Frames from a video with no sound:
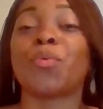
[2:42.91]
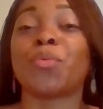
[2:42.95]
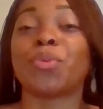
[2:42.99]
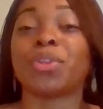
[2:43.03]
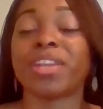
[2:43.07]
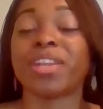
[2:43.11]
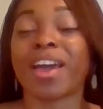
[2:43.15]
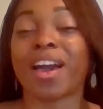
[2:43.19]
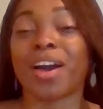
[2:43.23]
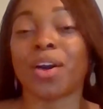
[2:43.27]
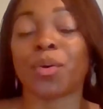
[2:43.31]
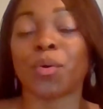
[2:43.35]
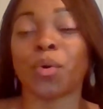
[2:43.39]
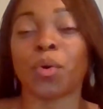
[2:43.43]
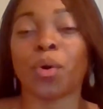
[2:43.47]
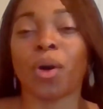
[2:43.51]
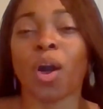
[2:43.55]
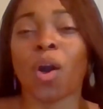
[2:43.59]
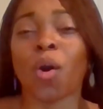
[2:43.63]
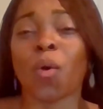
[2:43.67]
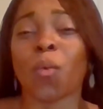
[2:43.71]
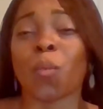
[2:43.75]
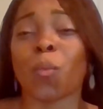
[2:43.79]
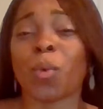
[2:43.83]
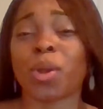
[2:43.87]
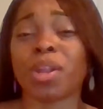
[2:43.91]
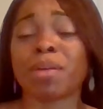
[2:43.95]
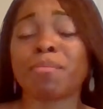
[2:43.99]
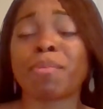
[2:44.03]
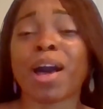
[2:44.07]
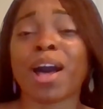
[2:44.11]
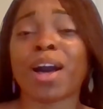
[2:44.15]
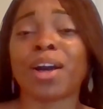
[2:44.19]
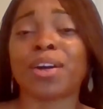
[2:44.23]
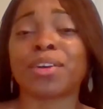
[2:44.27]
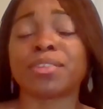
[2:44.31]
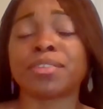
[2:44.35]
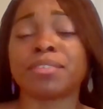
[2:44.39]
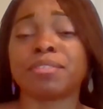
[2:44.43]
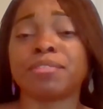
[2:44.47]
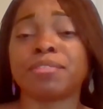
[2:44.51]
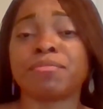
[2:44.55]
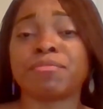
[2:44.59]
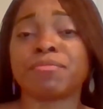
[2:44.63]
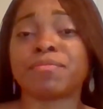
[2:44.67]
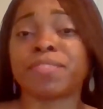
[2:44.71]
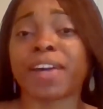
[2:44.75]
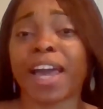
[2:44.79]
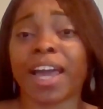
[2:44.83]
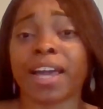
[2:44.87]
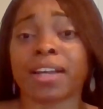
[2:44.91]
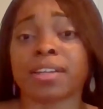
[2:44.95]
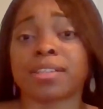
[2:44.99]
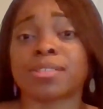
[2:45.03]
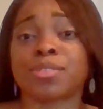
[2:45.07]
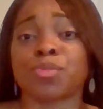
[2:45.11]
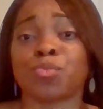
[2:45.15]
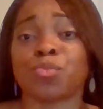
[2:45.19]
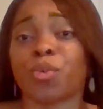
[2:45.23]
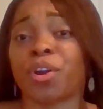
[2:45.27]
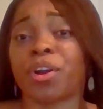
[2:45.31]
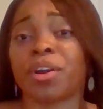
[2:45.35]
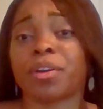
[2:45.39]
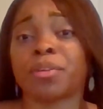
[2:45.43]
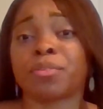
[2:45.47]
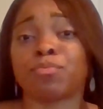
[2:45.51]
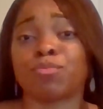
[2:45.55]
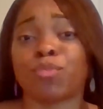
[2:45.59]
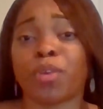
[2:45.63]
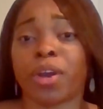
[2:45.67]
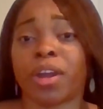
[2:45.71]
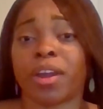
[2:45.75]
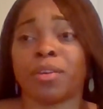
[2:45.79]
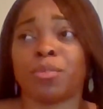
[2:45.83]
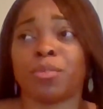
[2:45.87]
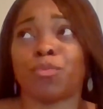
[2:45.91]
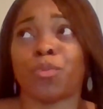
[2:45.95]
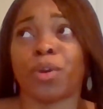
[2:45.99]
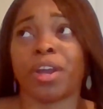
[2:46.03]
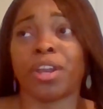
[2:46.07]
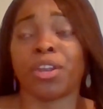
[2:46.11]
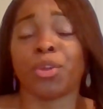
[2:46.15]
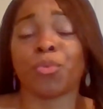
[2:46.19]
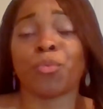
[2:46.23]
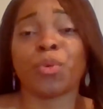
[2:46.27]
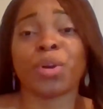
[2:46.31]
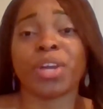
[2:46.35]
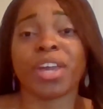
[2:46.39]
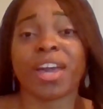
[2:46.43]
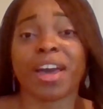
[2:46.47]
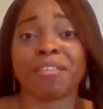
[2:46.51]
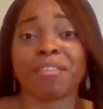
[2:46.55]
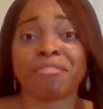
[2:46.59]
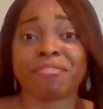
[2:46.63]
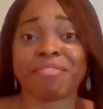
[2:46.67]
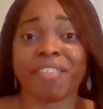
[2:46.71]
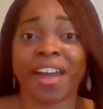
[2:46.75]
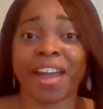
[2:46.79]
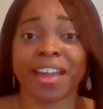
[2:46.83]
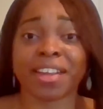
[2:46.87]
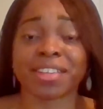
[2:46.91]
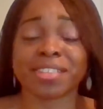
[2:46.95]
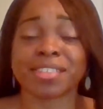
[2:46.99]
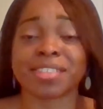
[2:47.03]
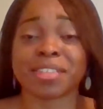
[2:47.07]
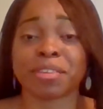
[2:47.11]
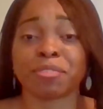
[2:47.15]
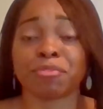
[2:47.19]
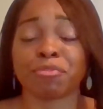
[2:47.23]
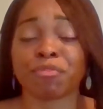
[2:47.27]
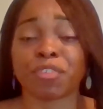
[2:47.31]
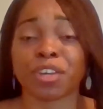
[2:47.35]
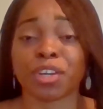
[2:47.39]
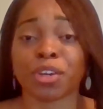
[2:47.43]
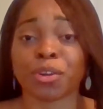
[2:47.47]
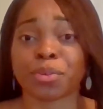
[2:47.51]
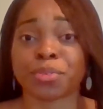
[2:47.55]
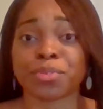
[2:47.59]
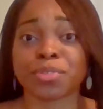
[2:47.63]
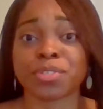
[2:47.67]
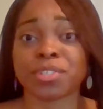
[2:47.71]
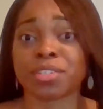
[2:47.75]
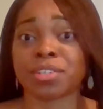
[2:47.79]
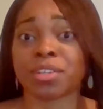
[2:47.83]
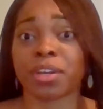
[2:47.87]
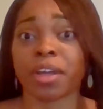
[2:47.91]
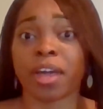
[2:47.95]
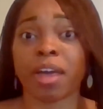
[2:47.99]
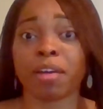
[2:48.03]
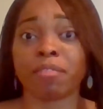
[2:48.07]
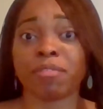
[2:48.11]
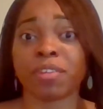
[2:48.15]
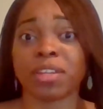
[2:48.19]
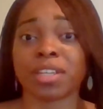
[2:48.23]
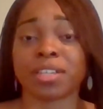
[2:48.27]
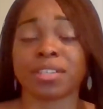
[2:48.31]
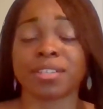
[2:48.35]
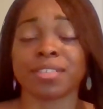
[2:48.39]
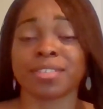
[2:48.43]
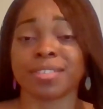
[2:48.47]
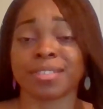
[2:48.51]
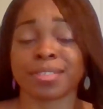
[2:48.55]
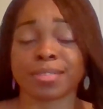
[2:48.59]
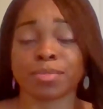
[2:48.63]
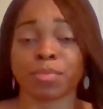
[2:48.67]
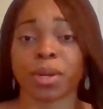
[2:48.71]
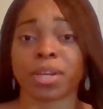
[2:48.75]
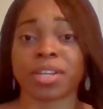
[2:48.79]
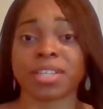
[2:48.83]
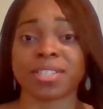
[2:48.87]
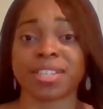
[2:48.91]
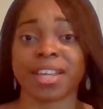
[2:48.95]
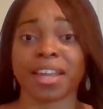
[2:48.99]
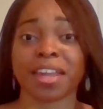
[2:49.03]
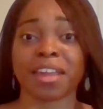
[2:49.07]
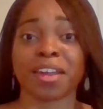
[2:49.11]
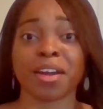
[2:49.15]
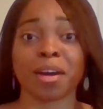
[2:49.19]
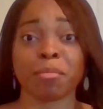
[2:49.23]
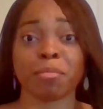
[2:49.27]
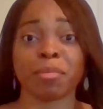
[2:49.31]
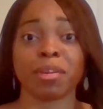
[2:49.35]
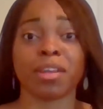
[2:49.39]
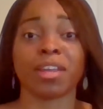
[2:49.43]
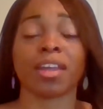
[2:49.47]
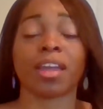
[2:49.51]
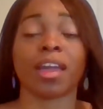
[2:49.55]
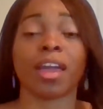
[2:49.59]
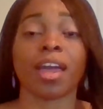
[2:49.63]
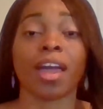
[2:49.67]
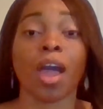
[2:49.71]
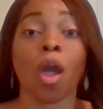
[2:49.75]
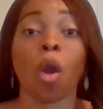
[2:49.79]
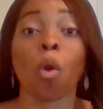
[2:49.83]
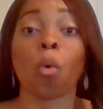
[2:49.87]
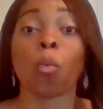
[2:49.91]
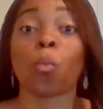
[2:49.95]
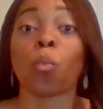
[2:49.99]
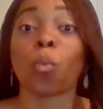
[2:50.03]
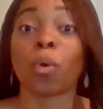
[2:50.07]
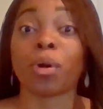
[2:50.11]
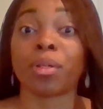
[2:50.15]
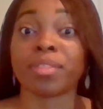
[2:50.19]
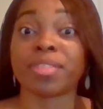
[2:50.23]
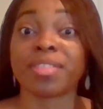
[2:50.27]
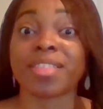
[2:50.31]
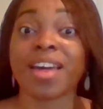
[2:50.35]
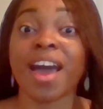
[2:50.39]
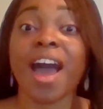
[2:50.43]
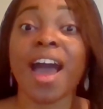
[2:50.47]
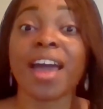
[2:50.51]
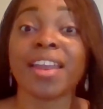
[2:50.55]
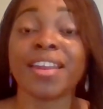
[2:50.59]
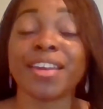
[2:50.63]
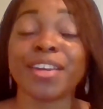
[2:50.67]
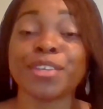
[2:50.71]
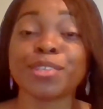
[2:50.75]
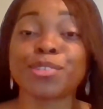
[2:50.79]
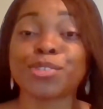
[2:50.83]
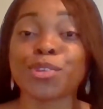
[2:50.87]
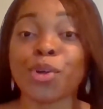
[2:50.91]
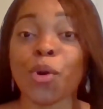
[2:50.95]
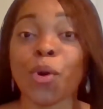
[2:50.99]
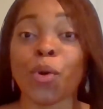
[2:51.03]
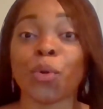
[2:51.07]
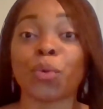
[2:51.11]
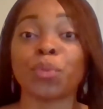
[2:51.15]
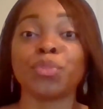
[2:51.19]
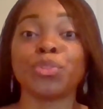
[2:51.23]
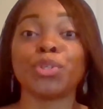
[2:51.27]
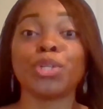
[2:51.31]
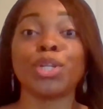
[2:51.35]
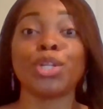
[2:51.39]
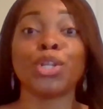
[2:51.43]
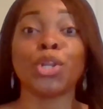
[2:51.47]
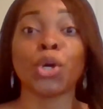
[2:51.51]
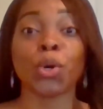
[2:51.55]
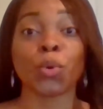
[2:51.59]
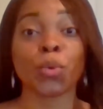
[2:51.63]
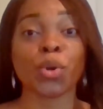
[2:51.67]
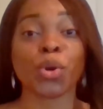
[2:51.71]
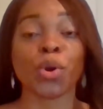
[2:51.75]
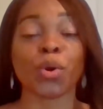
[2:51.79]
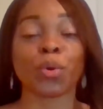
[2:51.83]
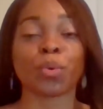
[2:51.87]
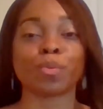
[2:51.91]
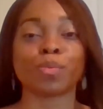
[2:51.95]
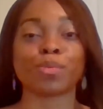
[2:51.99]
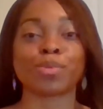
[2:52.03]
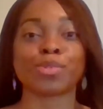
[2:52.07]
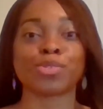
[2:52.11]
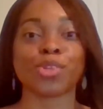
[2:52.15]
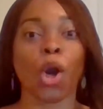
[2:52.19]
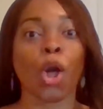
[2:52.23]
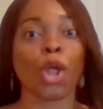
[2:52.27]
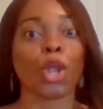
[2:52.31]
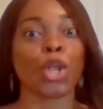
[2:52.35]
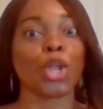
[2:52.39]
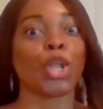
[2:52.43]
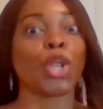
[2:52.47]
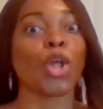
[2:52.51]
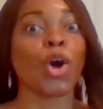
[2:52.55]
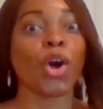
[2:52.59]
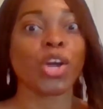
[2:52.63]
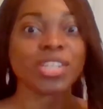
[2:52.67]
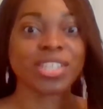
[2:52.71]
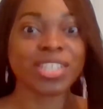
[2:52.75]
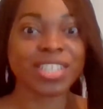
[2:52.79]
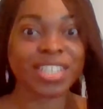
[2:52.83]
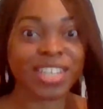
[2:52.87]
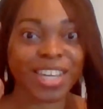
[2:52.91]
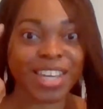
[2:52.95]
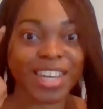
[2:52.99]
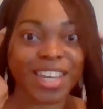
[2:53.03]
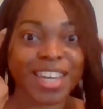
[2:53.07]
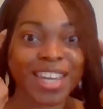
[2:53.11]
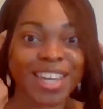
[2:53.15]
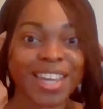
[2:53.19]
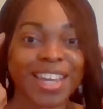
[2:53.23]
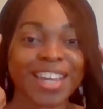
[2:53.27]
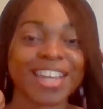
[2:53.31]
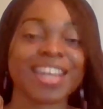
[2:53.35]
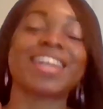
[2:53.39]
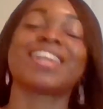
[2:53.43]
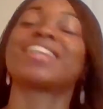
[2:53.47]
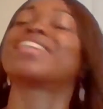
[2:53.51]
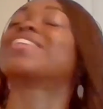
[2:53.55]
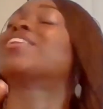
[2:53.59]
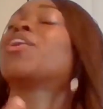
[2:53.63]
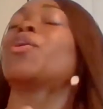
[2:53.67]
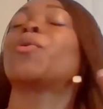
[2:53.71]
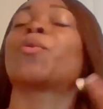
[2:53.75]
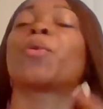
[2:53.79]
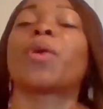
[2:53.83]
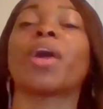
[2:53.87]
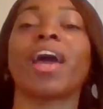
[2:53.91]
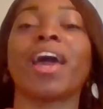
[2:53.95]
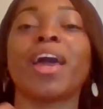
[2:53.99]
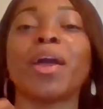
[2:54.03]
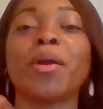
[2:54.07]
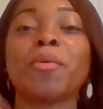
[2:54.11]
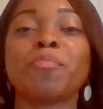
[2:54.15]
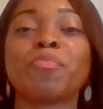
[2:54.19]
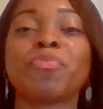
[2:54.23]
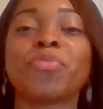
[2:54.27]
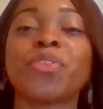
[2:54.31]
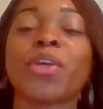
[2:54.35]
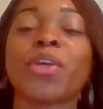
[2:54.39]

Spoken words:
Now, what about facts? Where do we have facts and figures and evidence? Where is that coming? Well, that is called the logos, logic, okay?